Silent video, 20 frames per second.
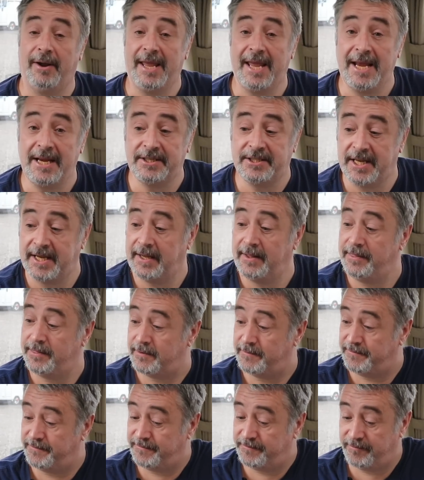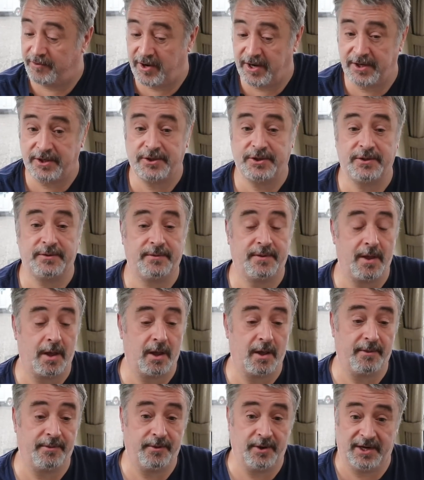heating, the fridge,
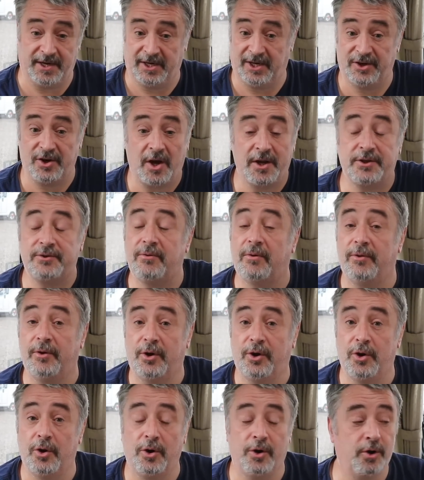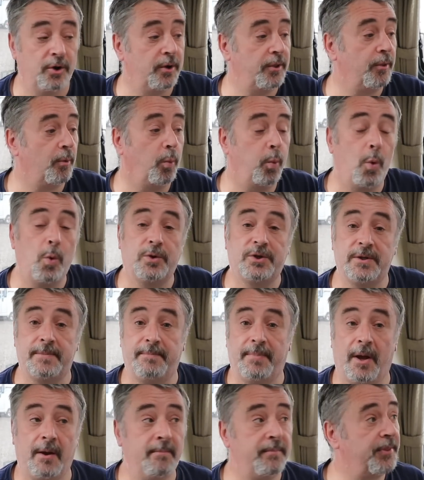the igniter on the cooker, the water
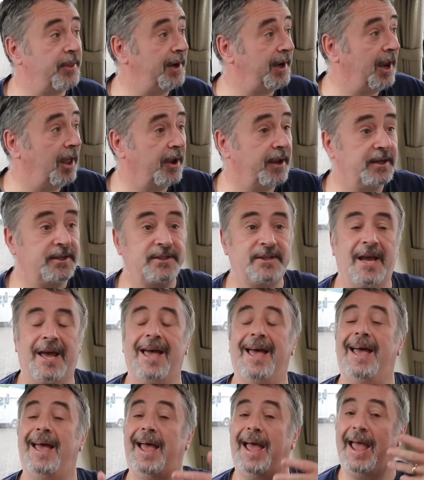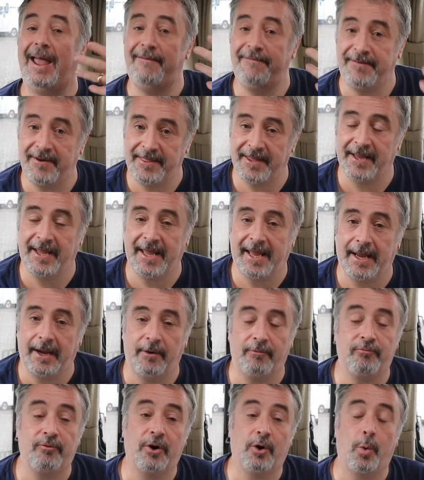pump, the lights, everything
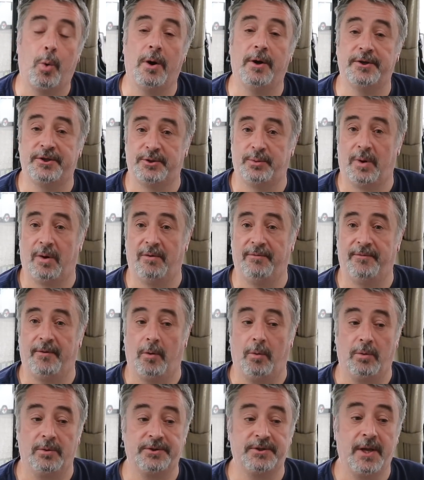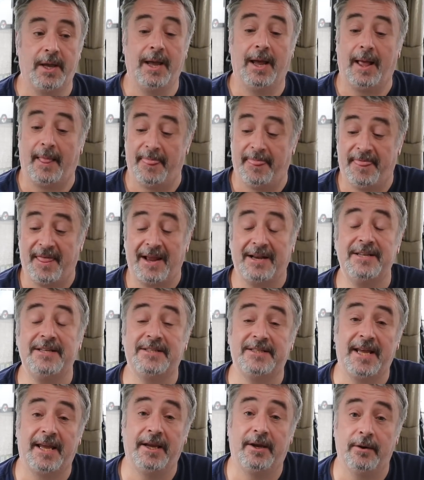here requires 12 volts, and that is
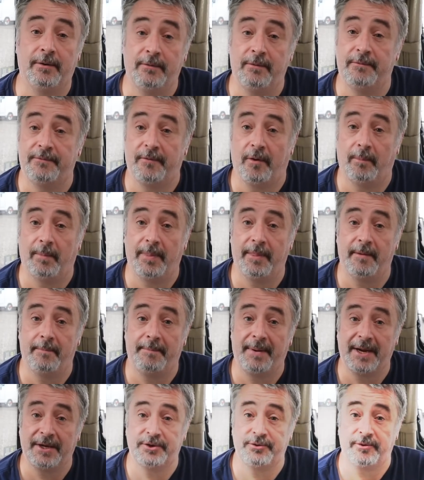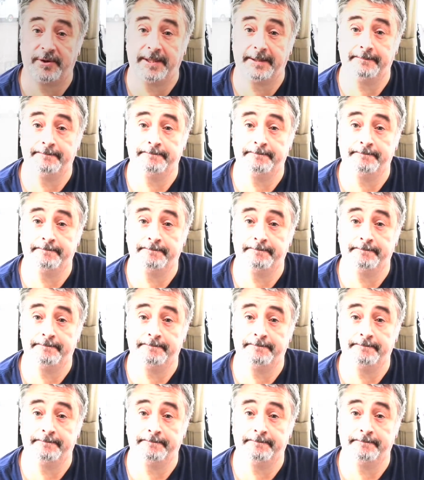taken from the battery.